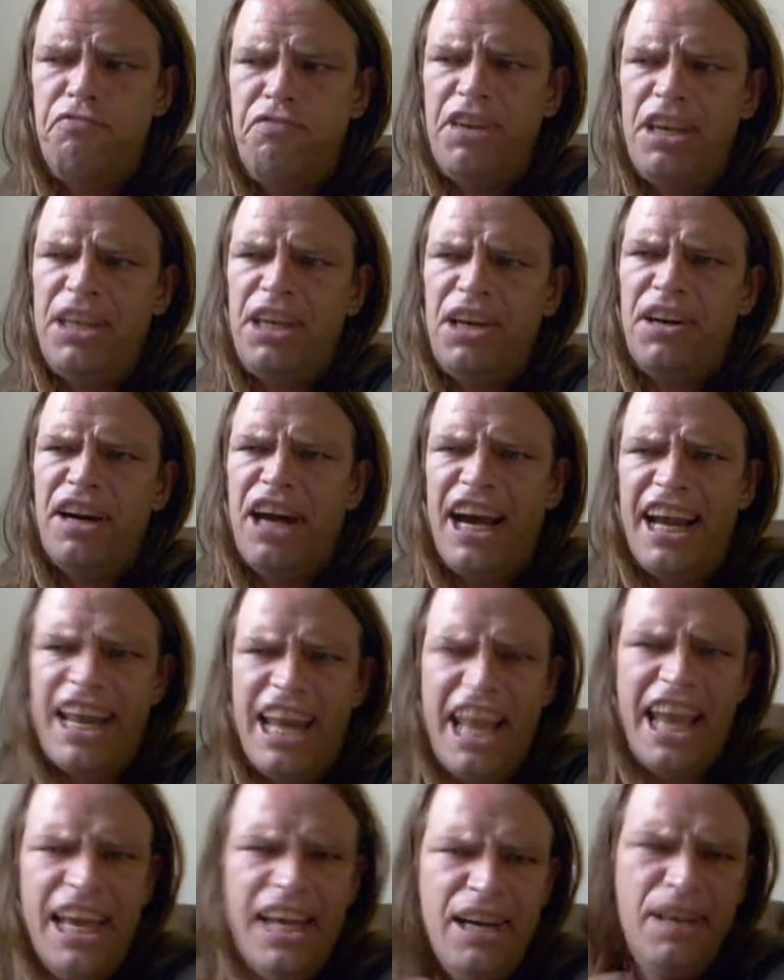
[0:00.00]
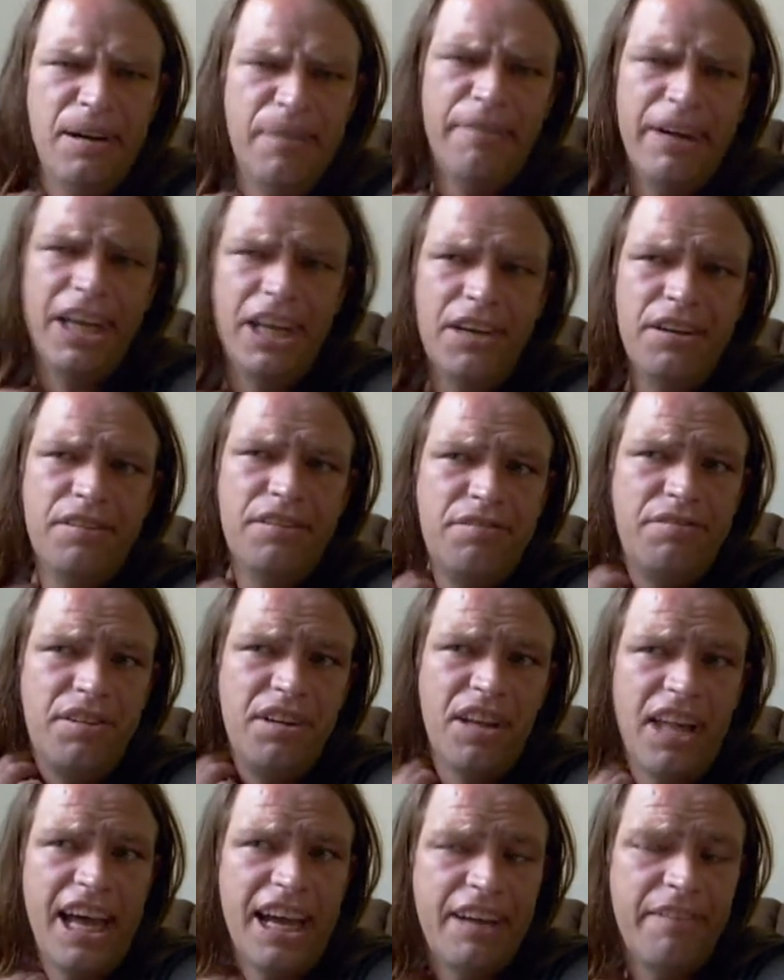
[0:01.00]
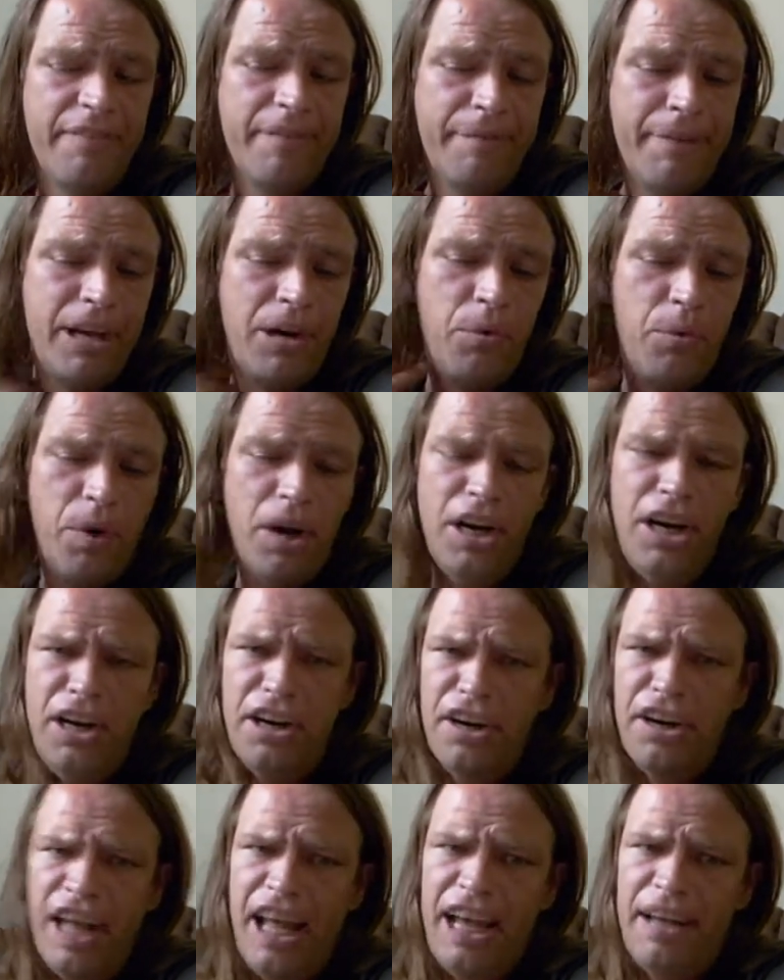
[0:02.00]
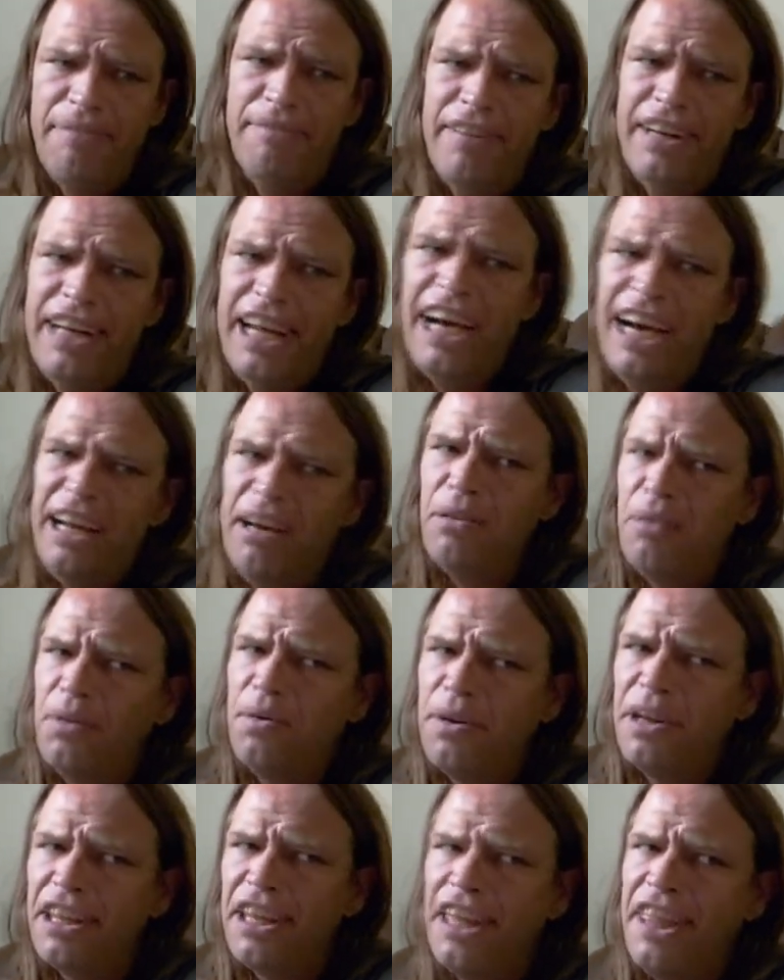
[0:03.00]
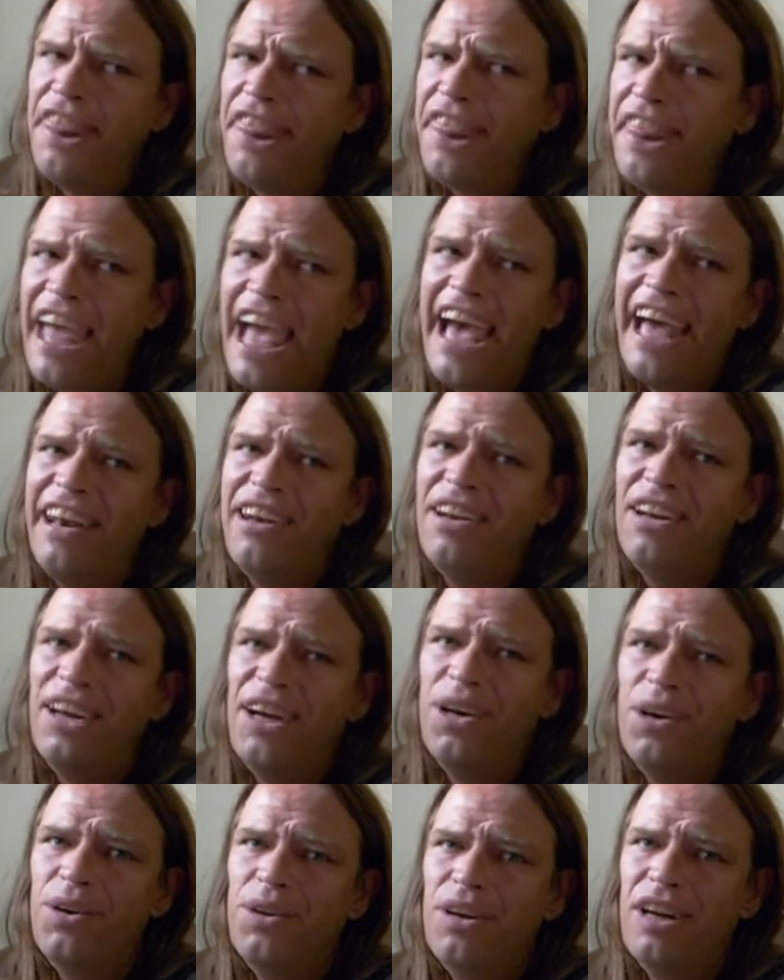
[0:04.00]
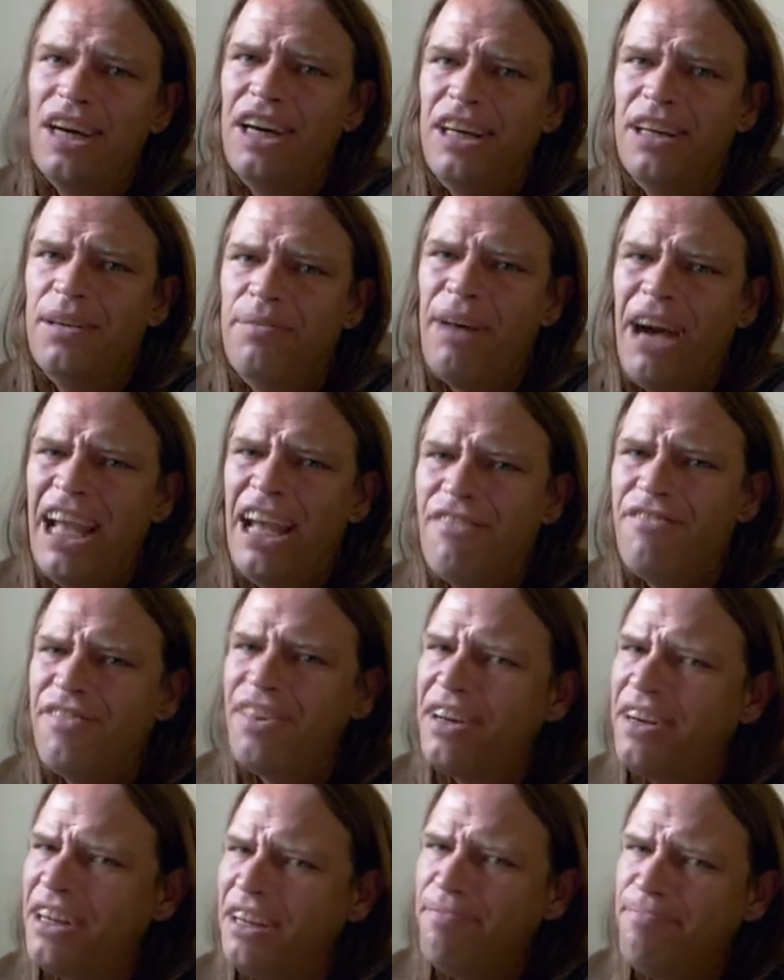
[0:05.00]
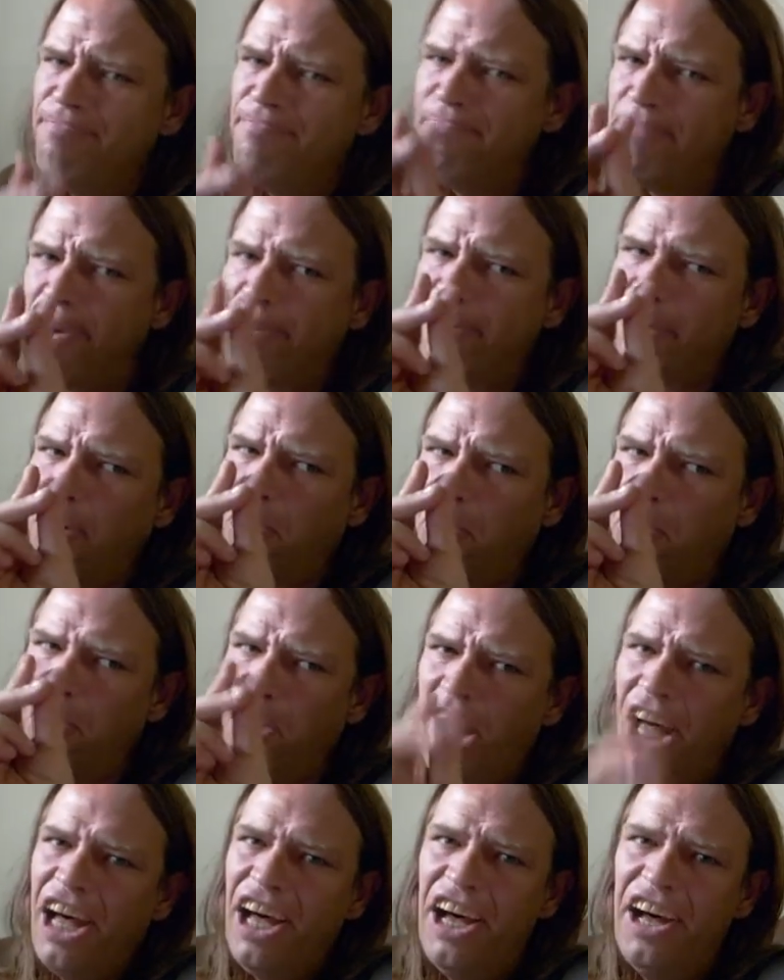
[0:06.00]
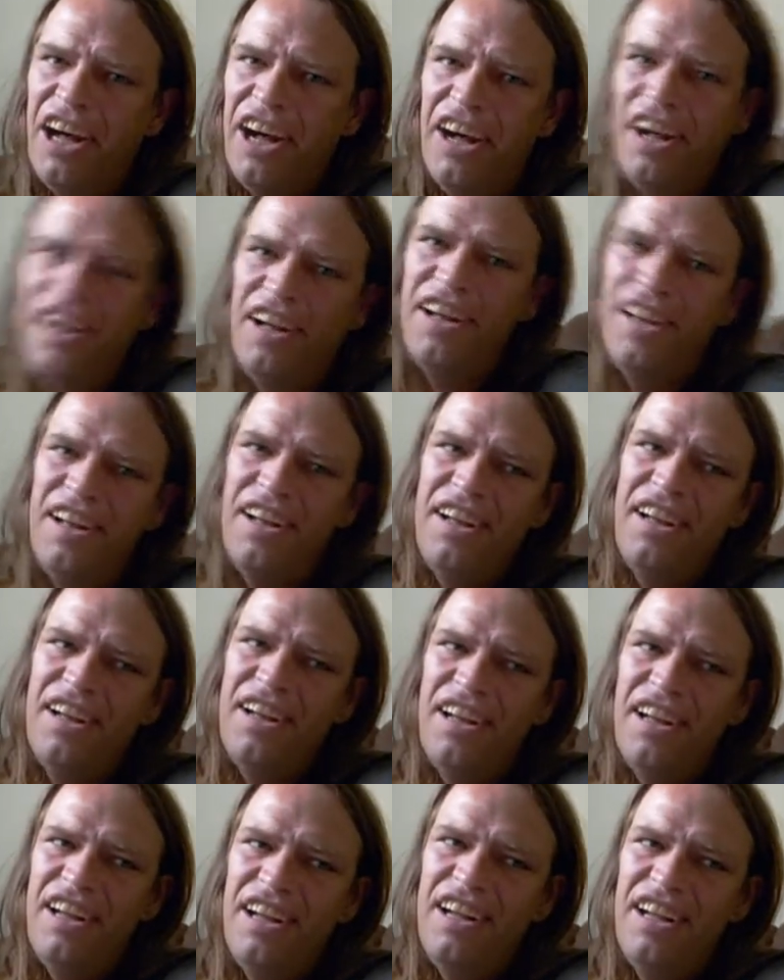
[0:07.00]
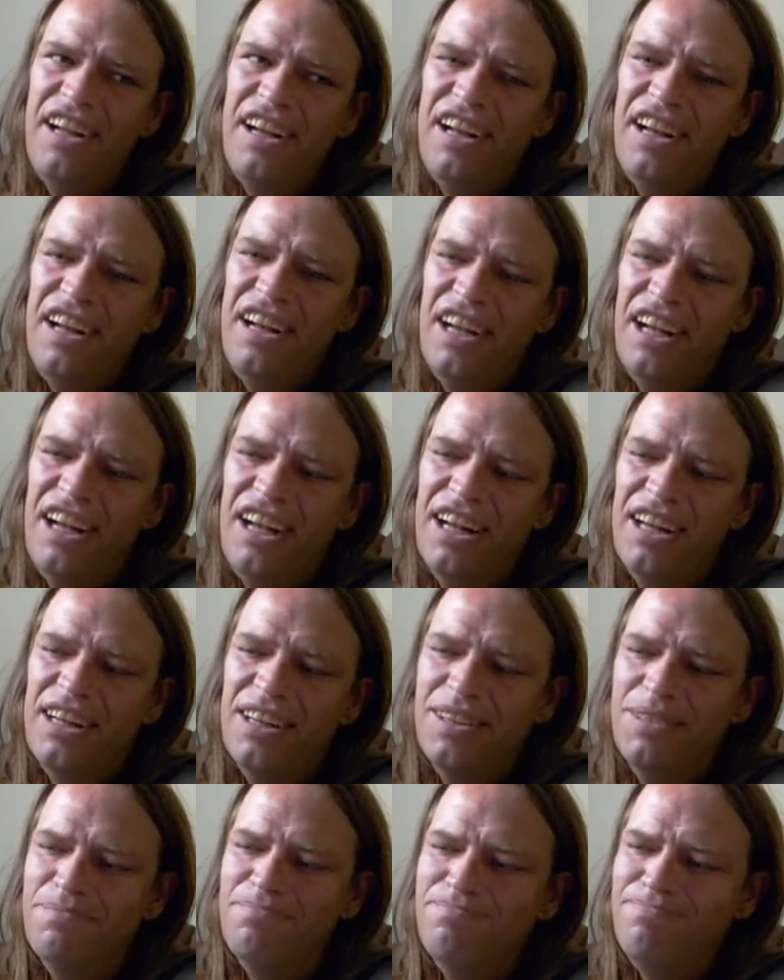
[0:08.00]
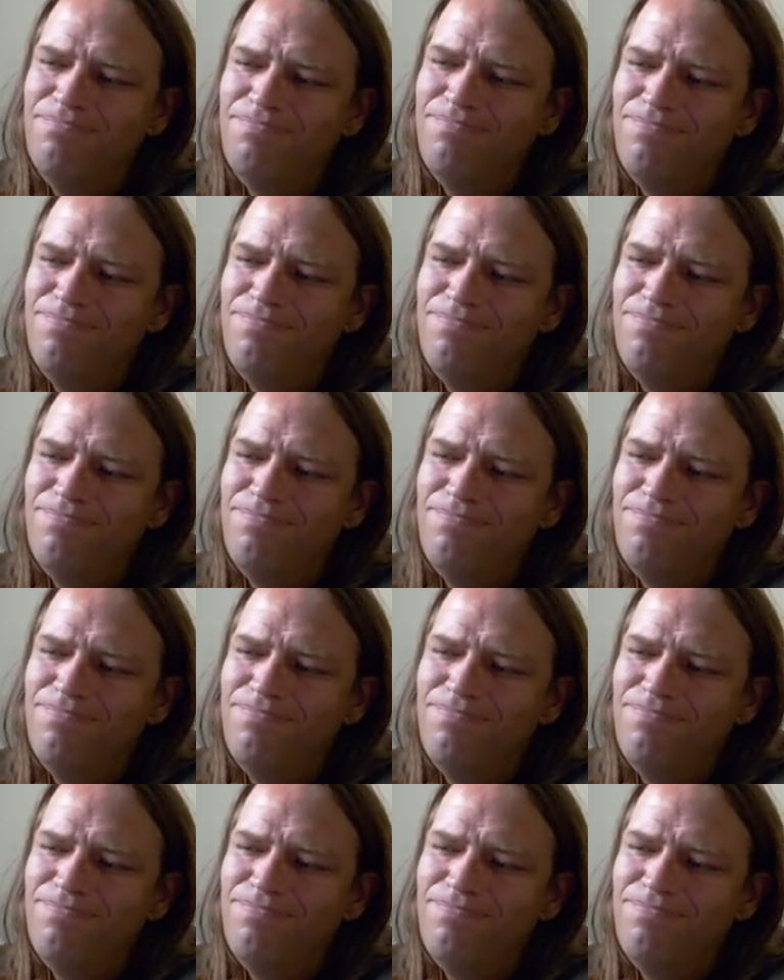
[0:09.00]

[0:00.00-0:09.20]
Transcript: figure I am, uh, for lack of a better word. I'm not really that known. Um, I have very minimal, uh, um,